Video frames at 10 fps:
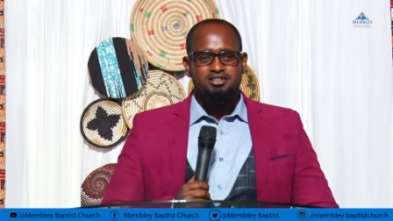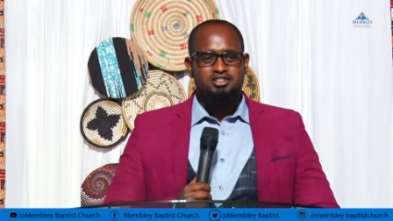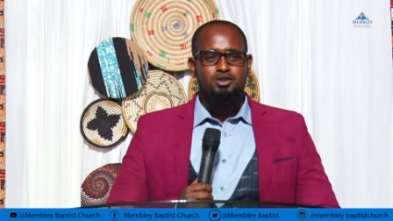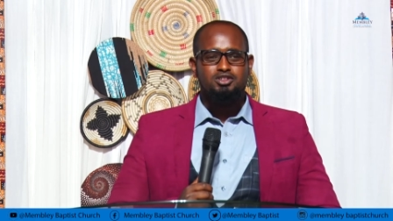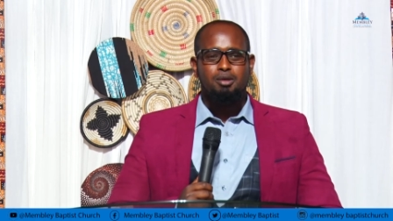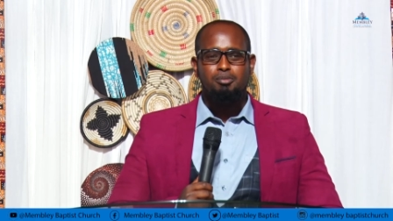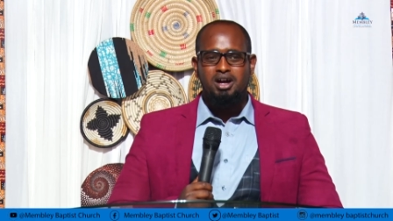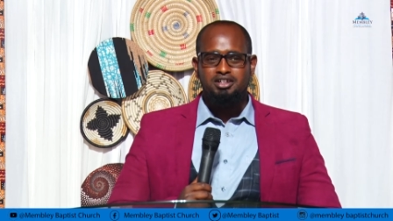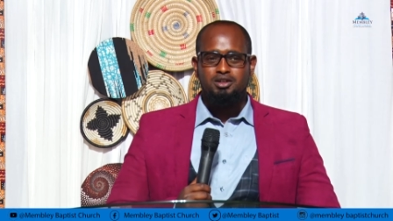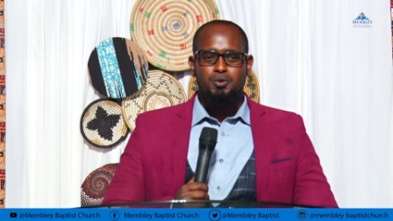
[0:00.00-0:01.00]
It's not a
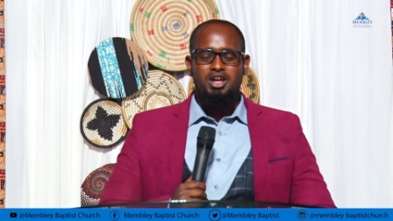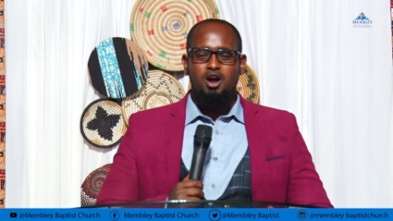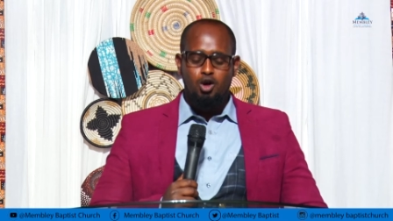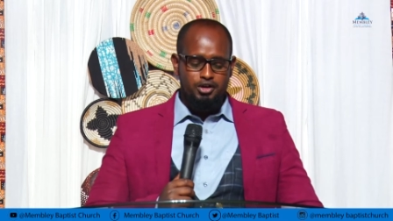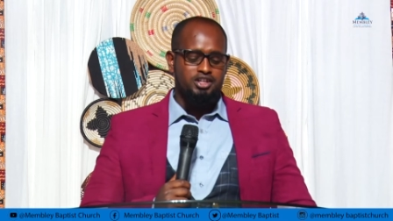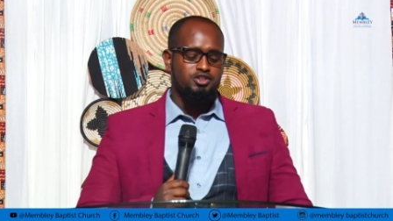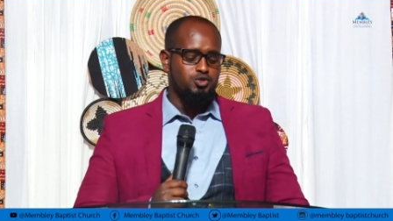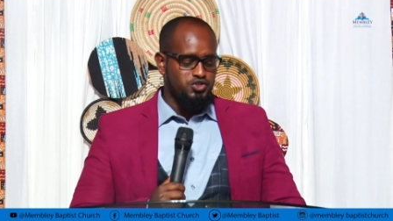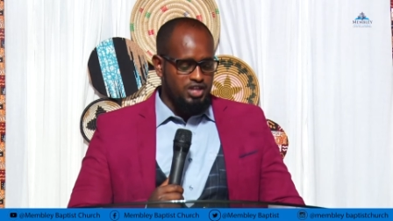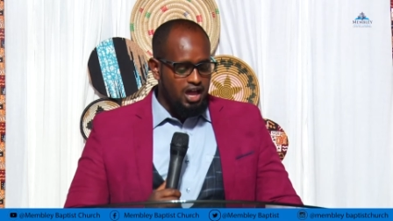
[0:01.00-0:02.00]
burden. We are honored to
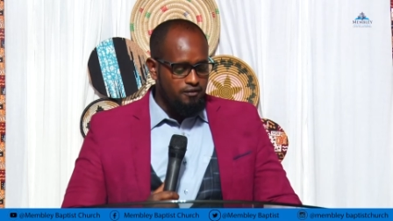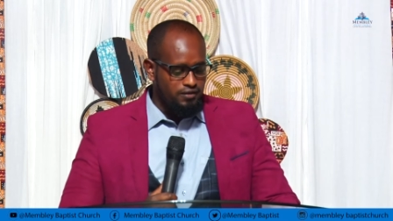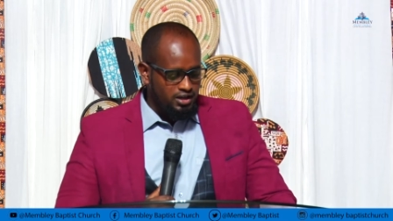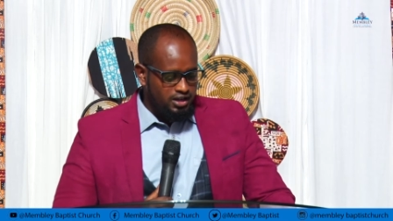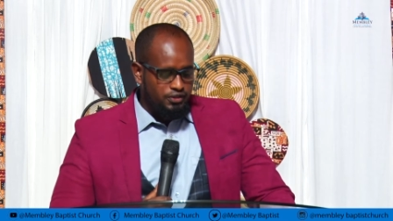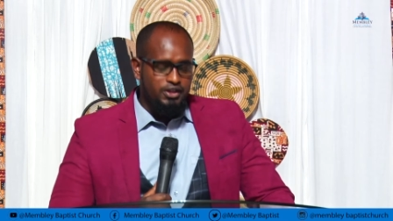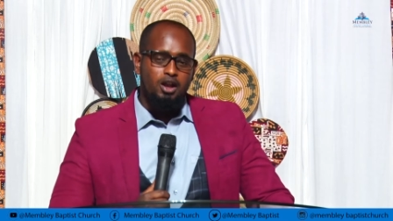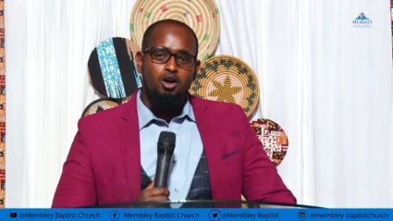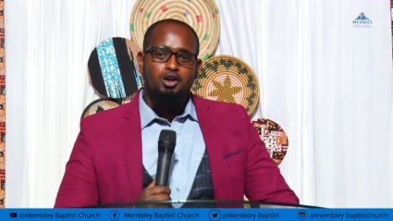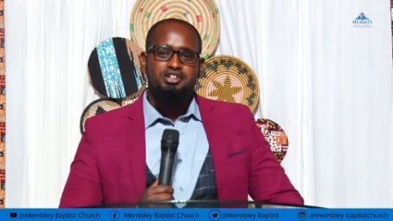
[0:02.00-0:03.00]
serve the
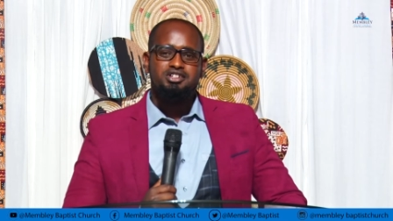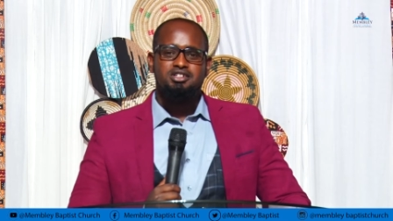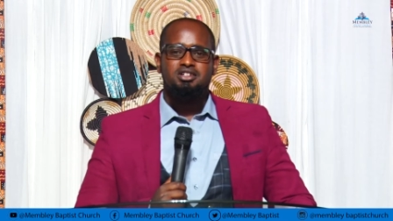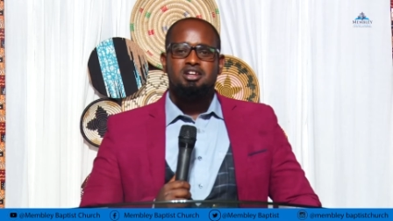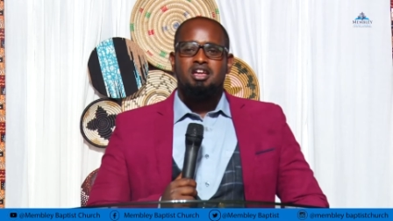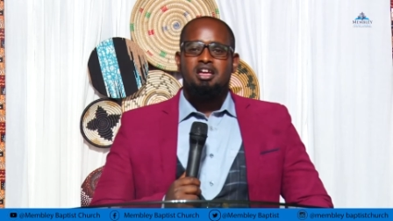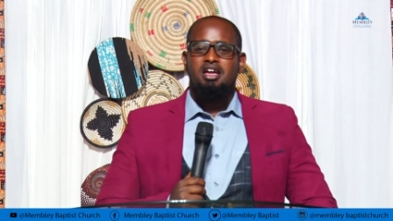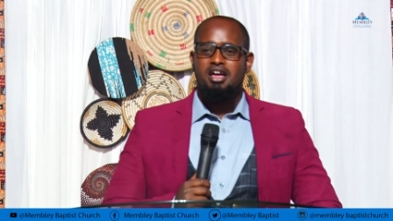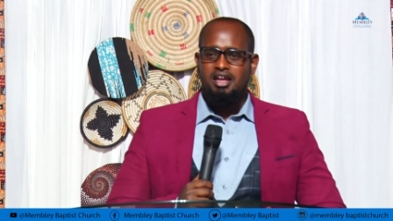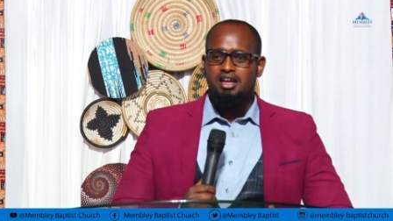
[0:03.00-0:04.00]
Lord,
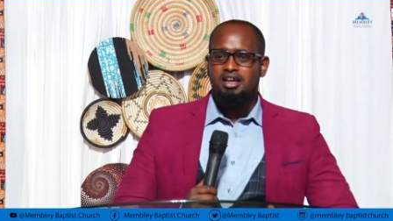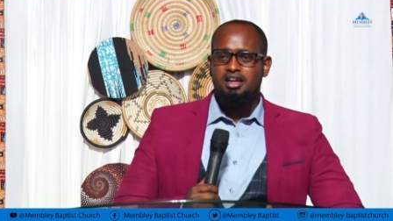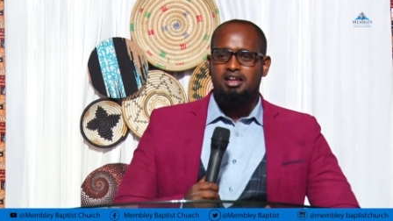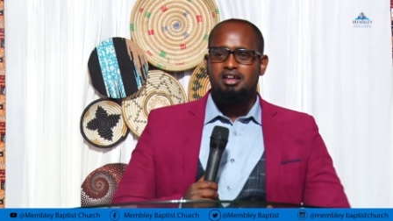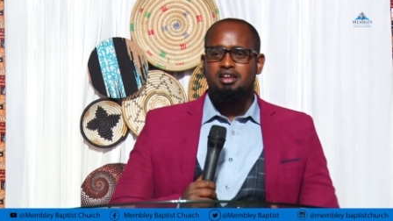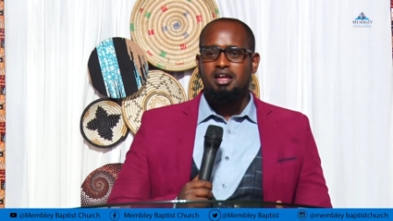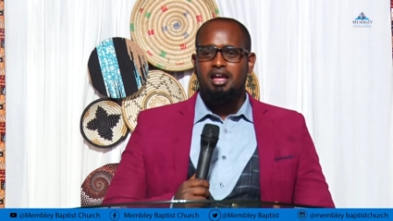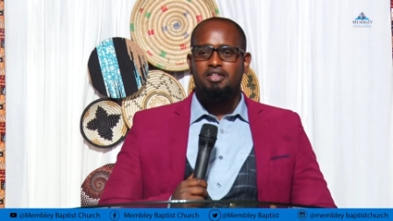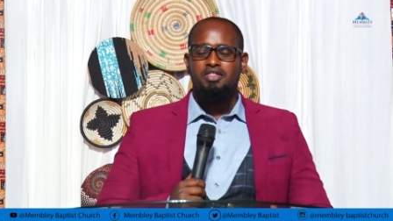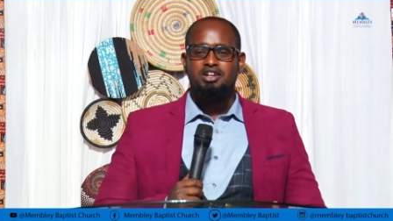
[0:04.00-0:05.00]

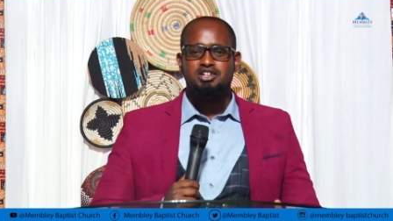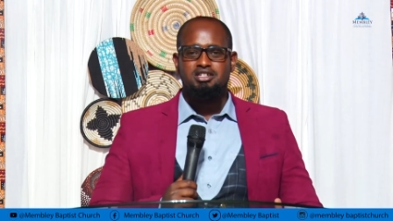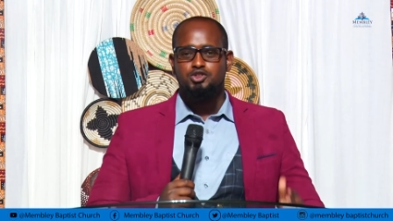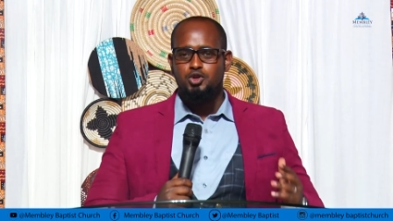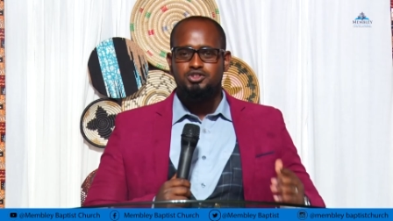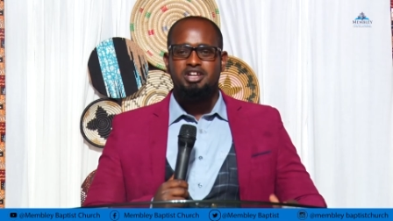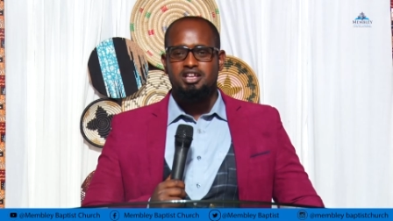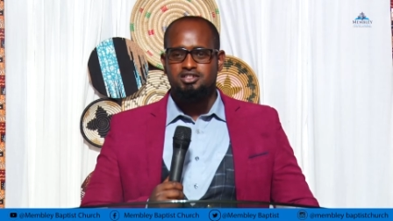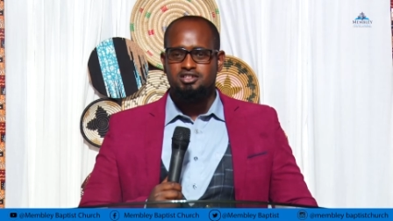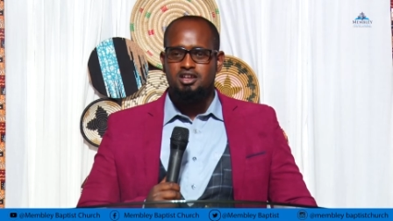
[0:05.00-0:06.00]
and that he has chosen
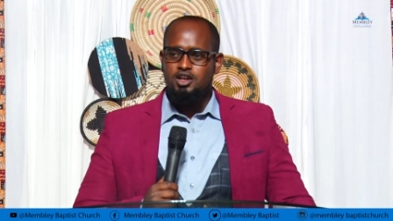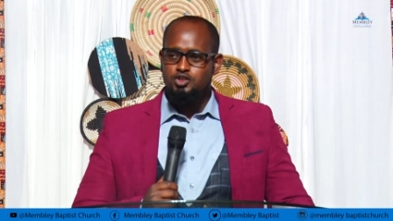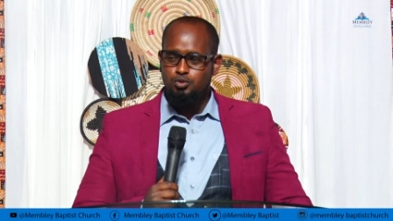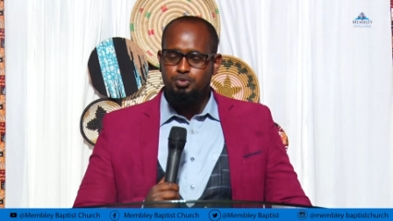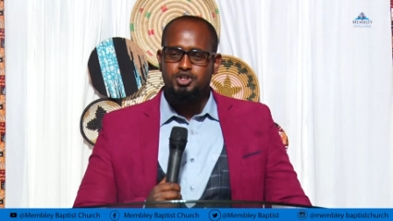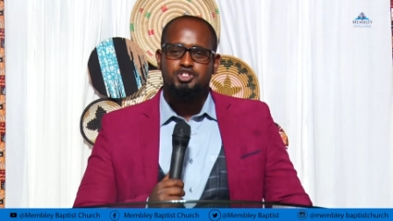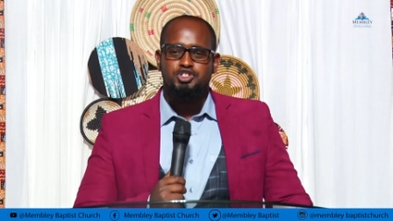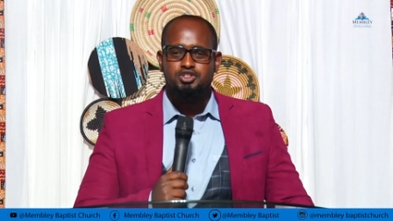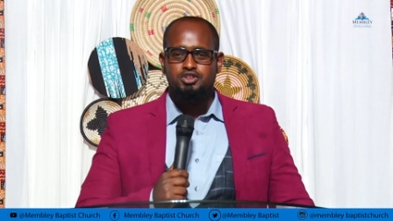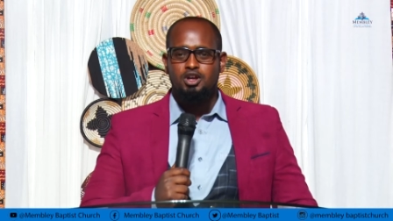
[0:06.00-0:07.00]
us to
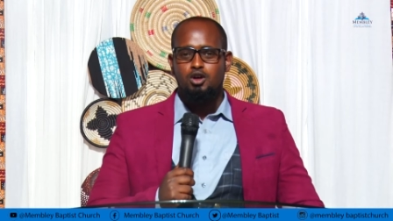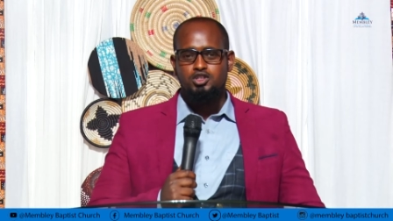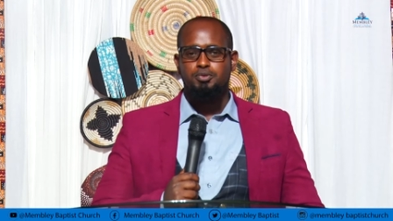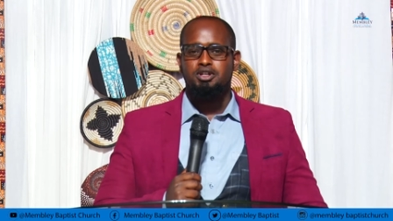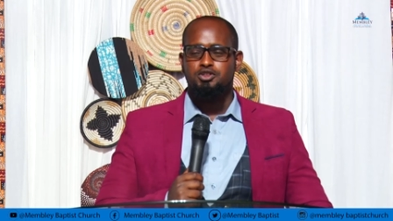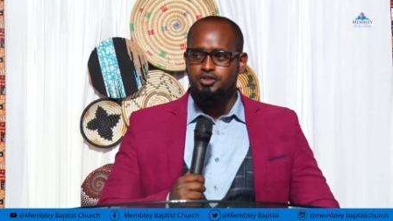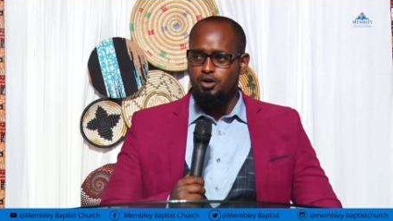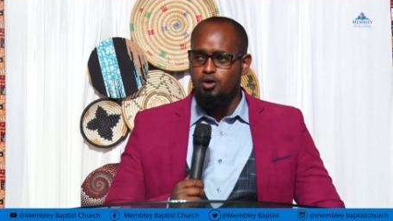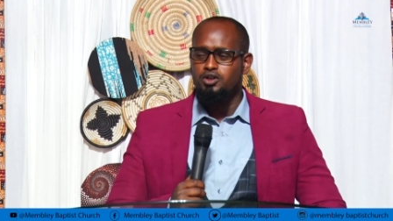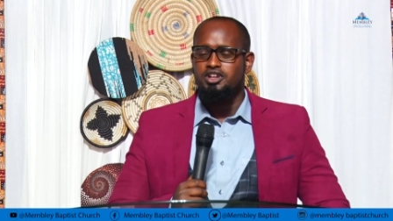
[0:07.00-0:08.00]
preach the gospel to the
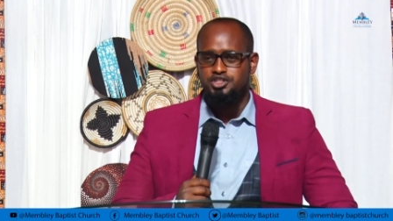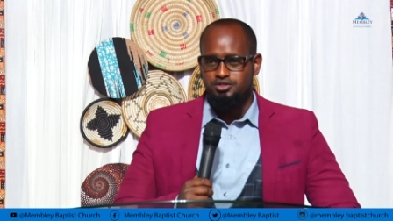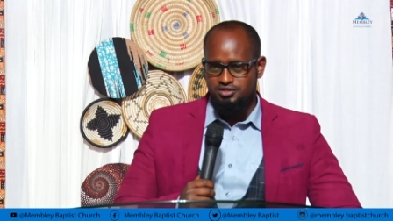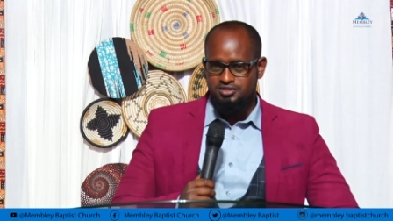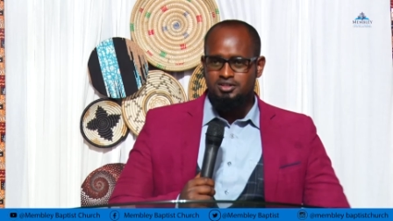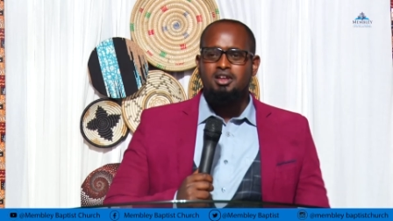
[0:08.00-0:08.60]
whole nation.